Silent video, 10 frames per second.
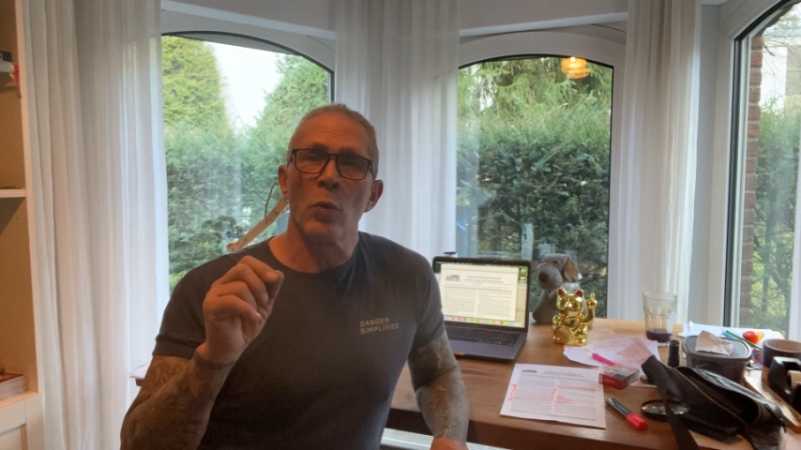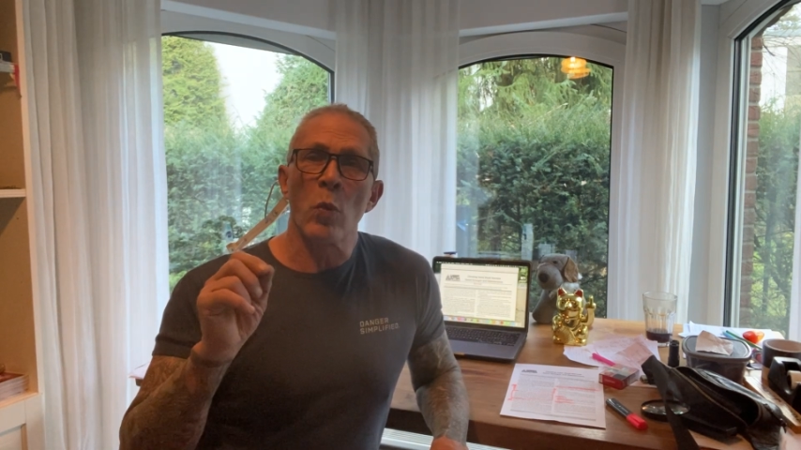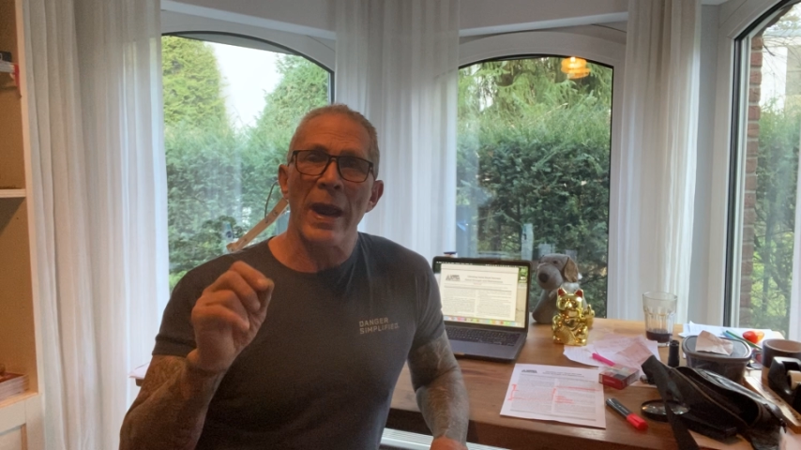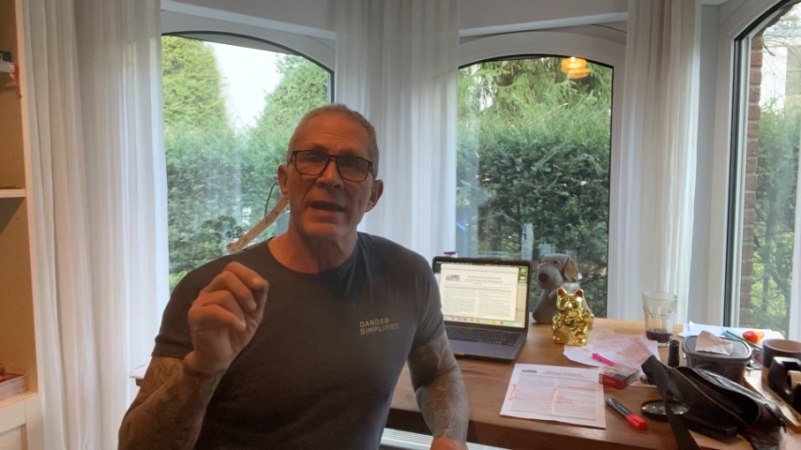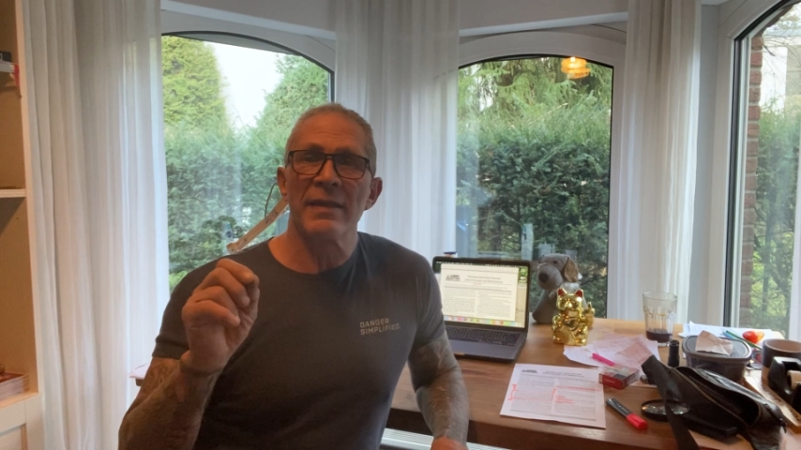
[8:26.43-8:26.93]

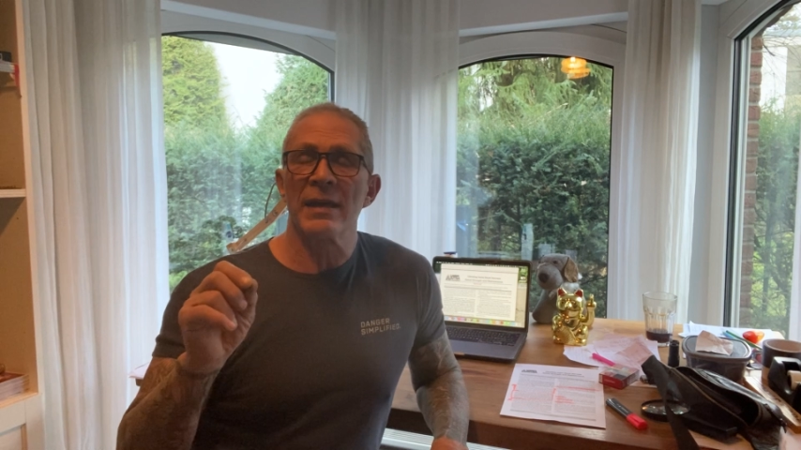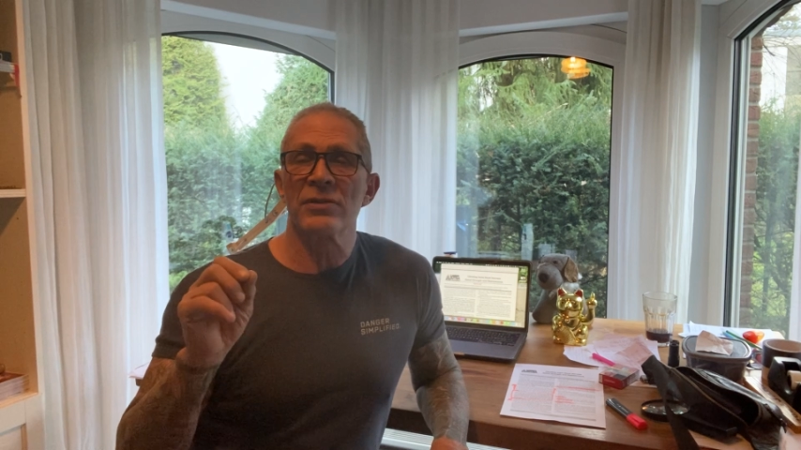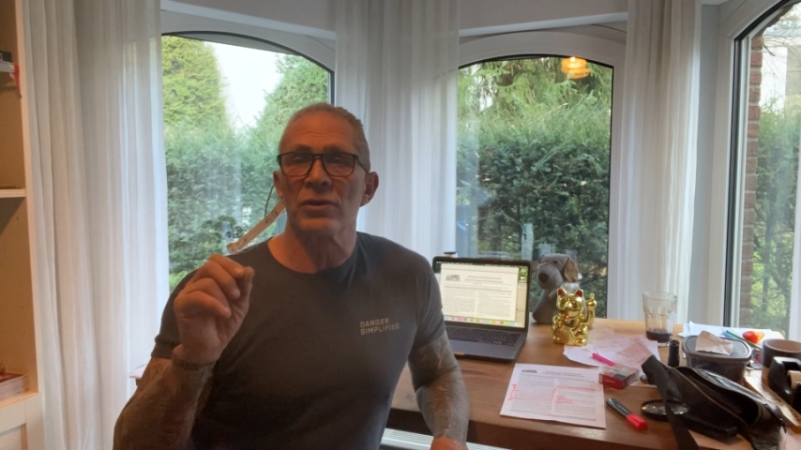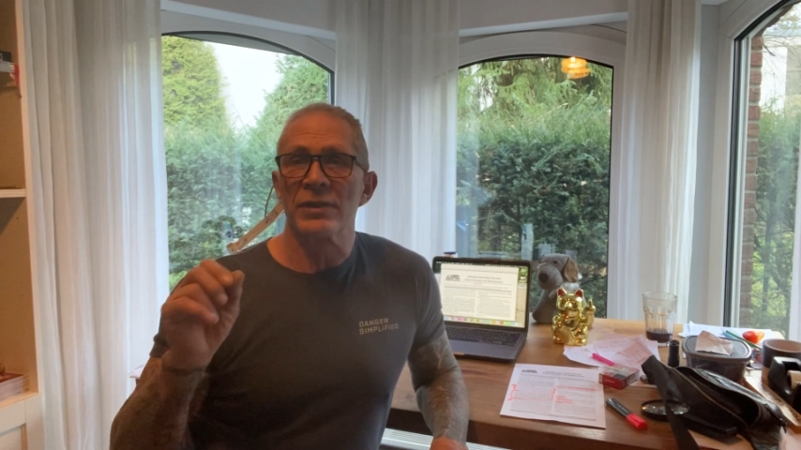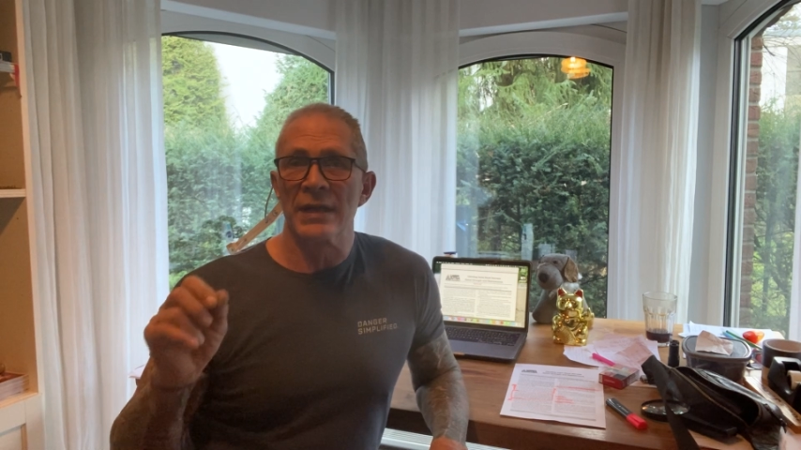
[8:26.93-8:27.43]
way
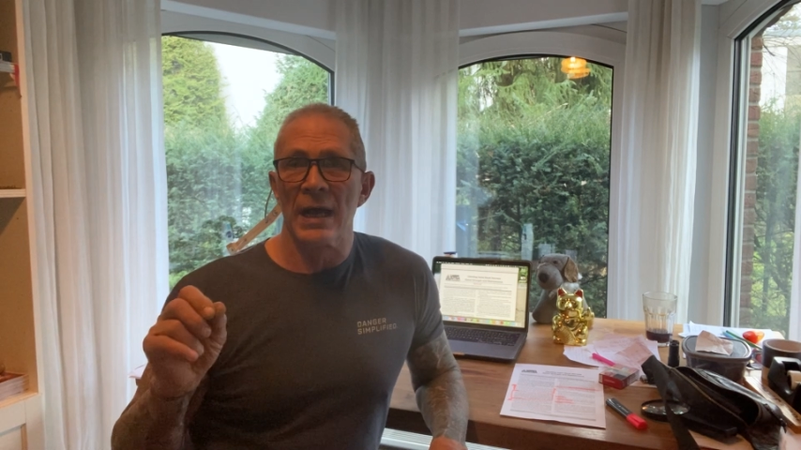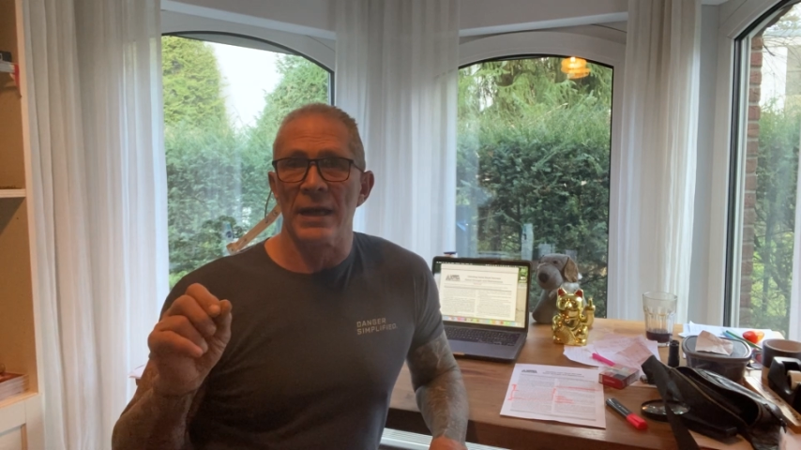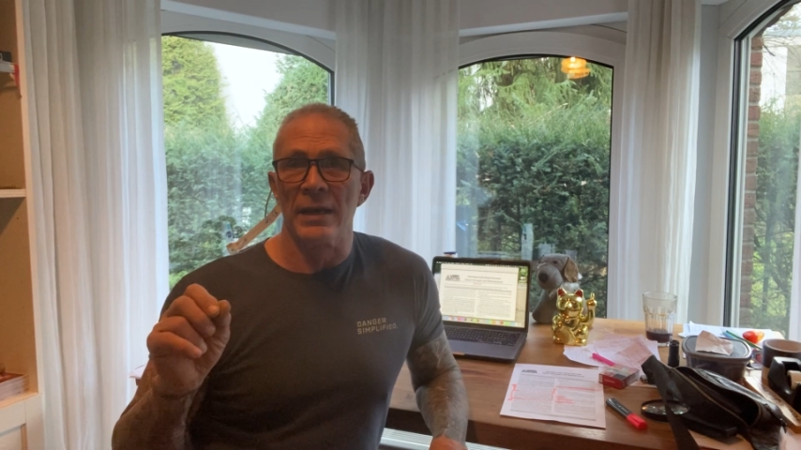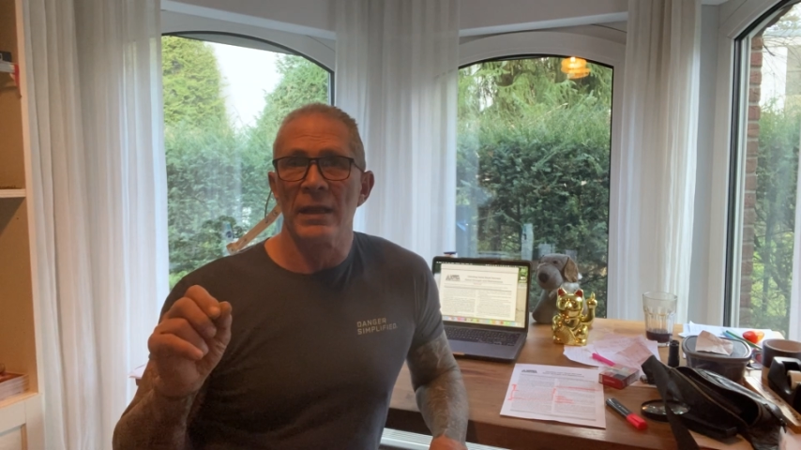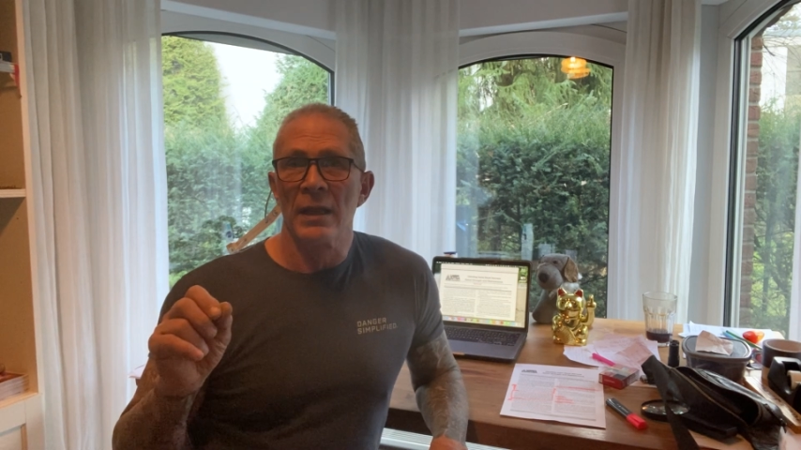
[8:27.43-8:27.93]
things are
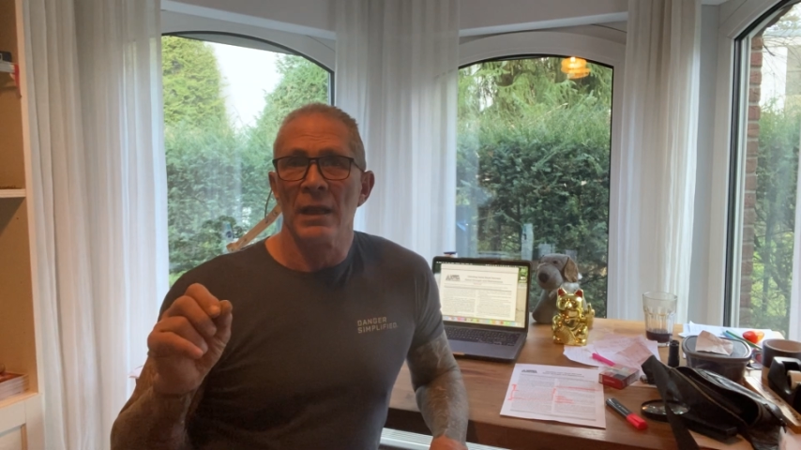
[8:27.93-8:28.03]
done,